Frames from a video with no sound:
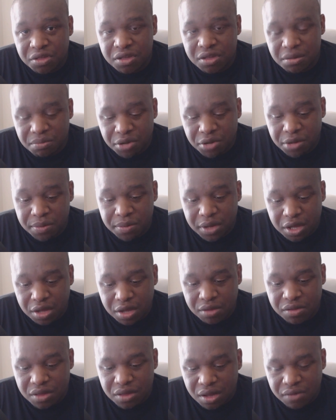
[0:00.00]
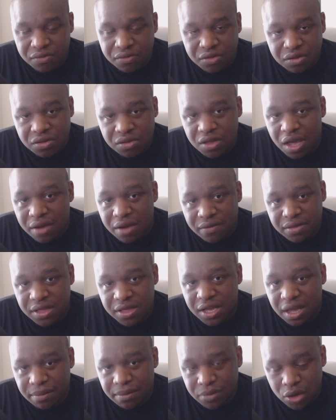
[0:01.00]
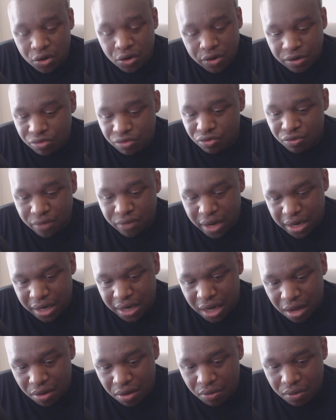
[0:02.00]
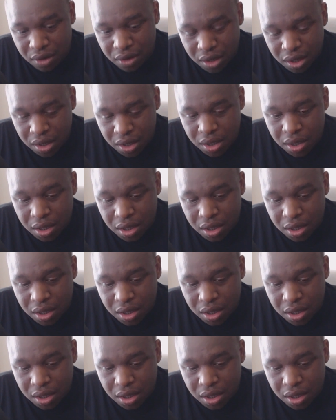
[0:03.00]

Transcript: simply because of just everything I'm going through right now.